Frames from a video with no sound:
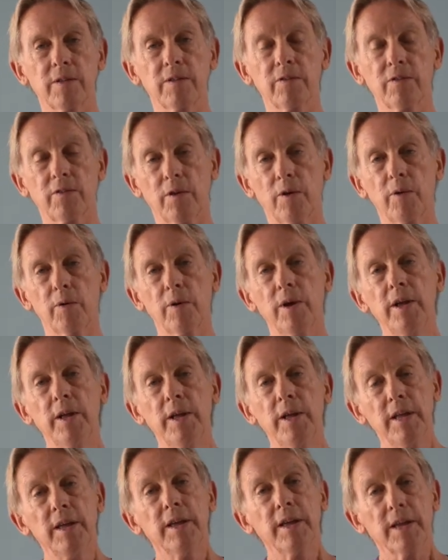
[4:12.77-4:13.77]
And so
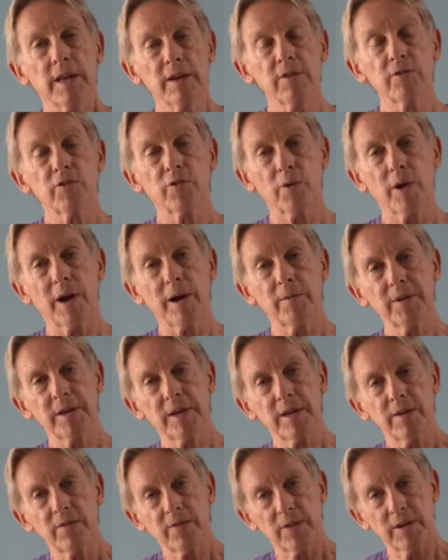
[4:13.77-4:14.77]
in
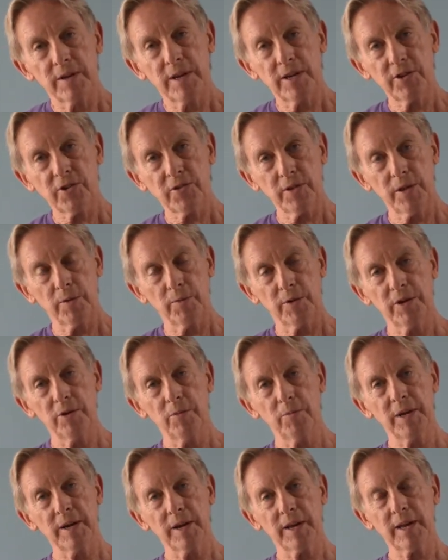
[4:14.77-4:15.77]
dramedies, initially when you
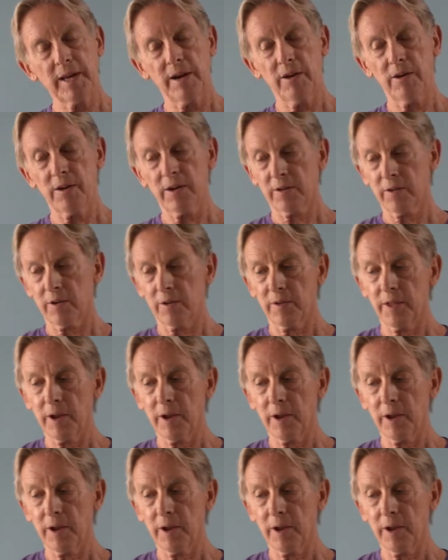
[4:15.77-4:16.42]
meet a character,